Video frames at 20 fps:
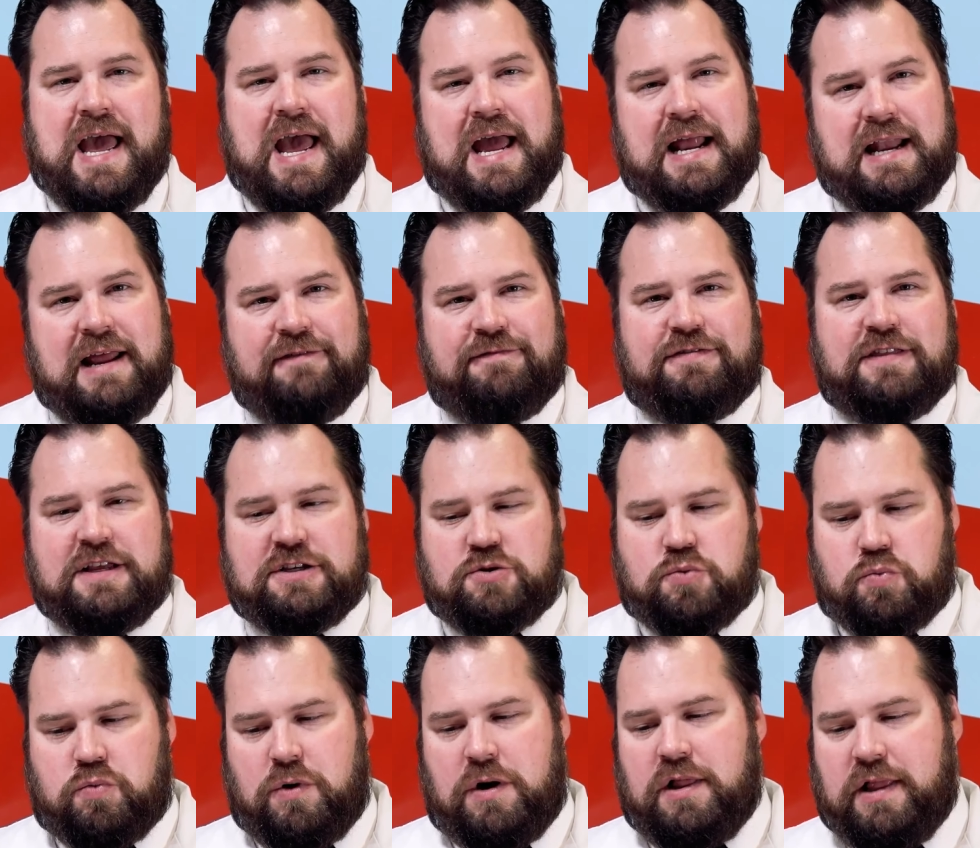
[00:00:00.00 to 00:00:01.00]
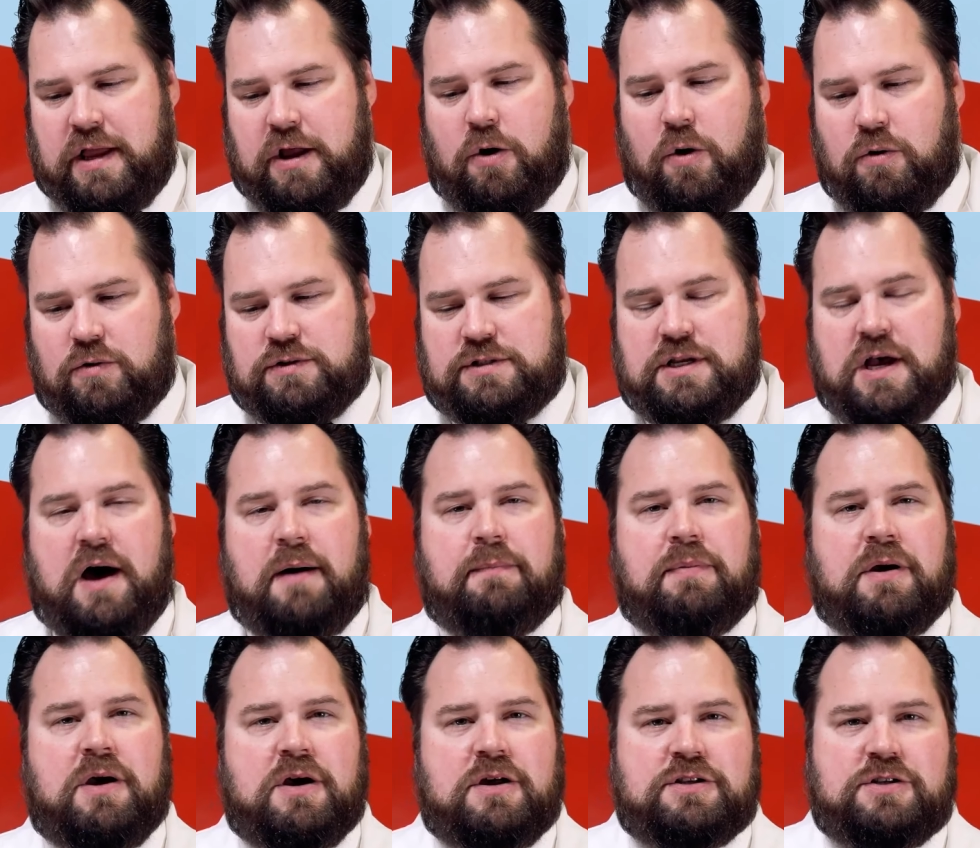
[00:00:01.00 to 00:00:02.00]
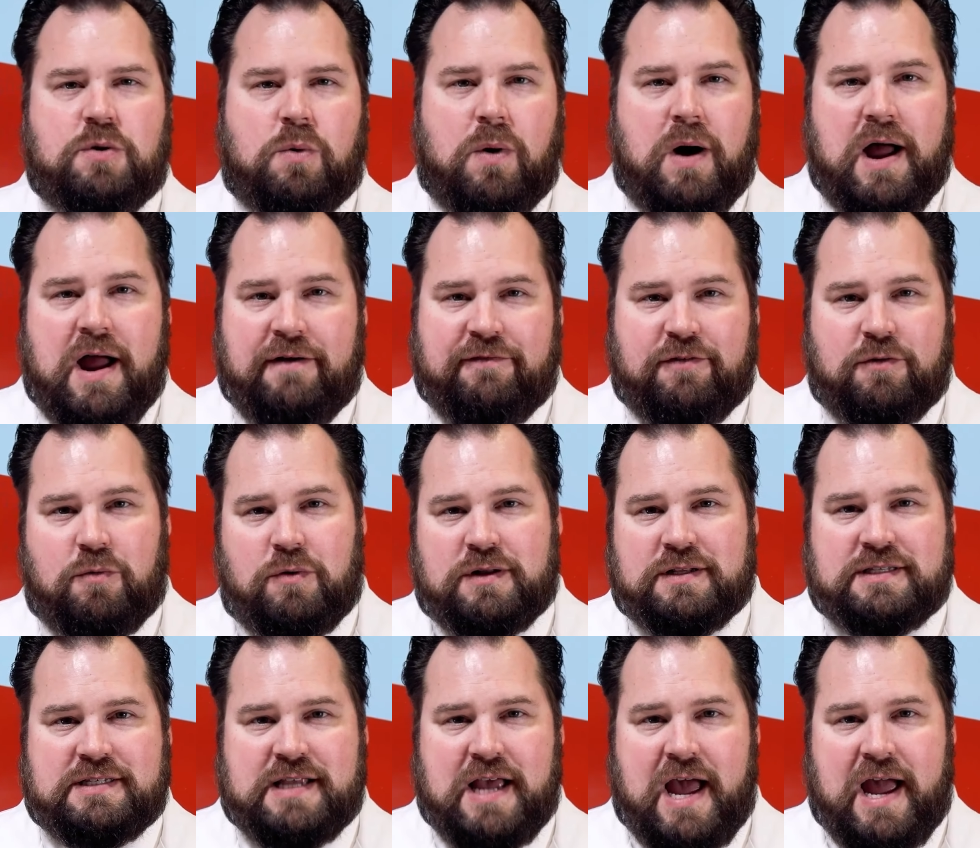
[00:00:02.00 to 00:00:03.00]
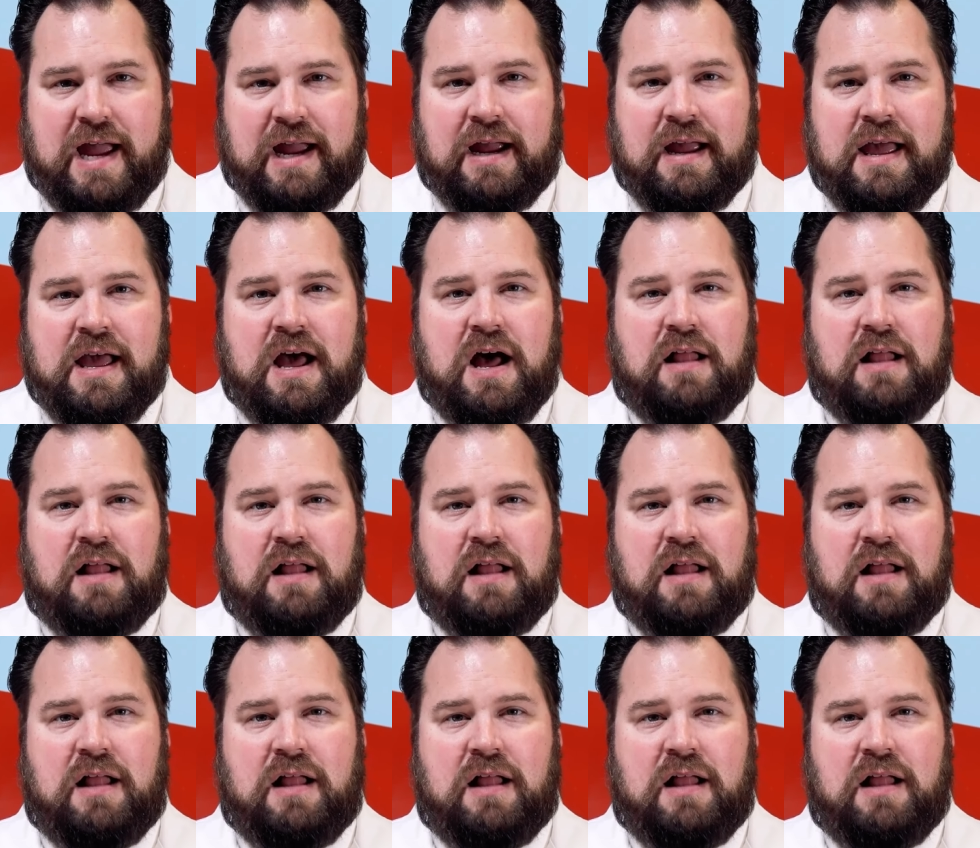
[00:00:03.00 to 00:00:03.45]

and if this really holds up to what everyone's saying.